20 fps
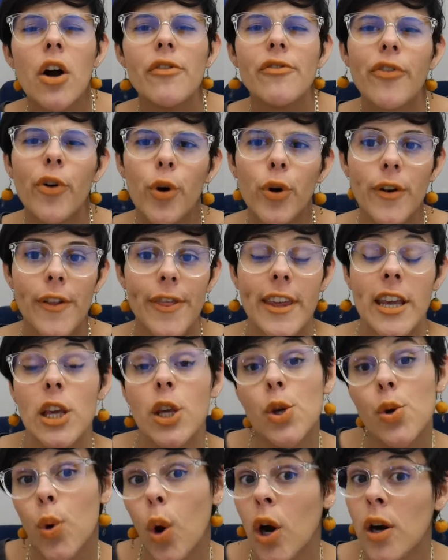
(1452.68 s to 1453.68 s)
for the
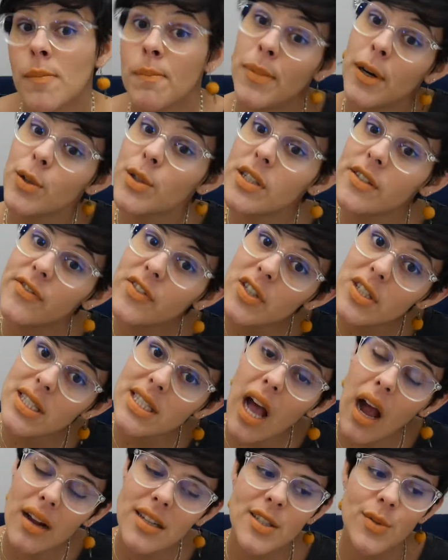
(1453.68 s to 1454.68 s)
You Are Beautiful
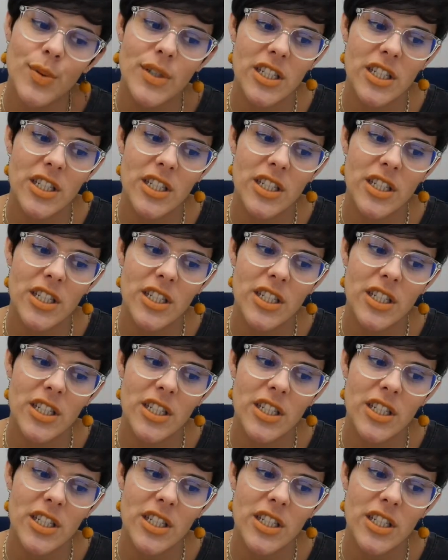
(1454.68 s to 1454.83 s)
socks,